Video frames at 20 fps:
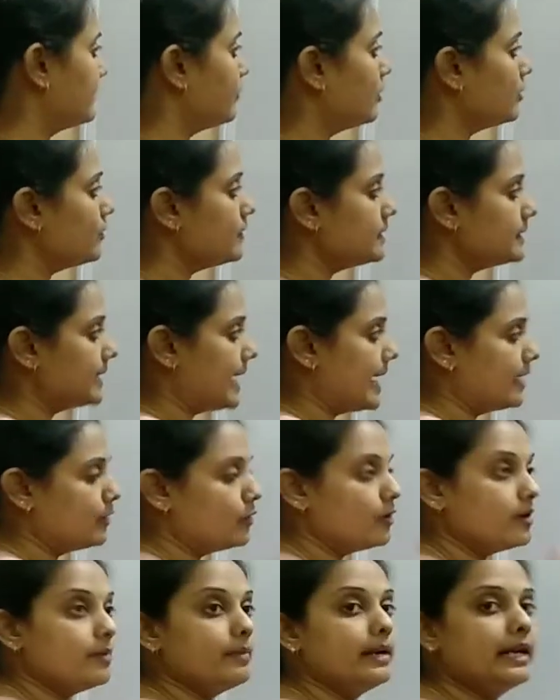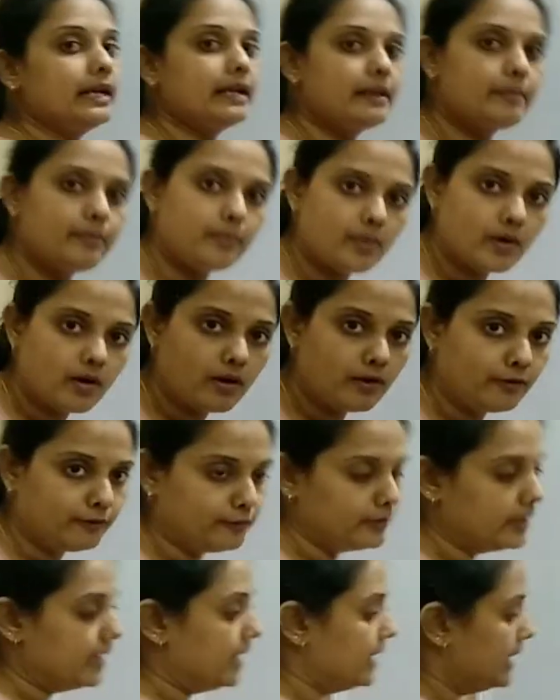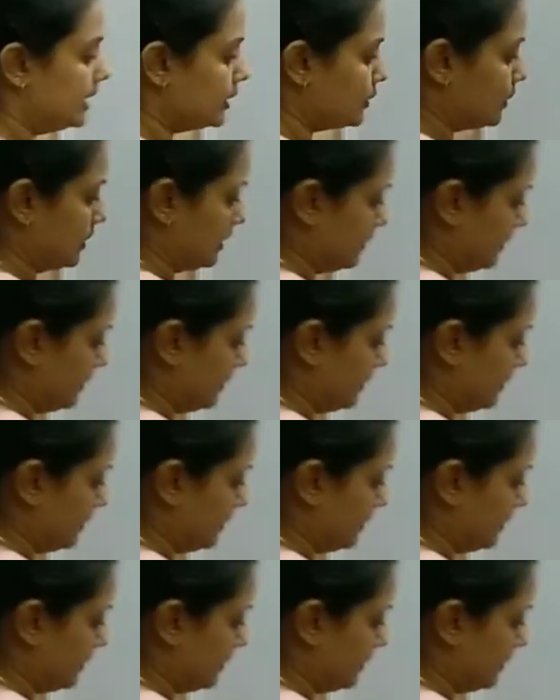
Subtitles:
what was anode made up of? It was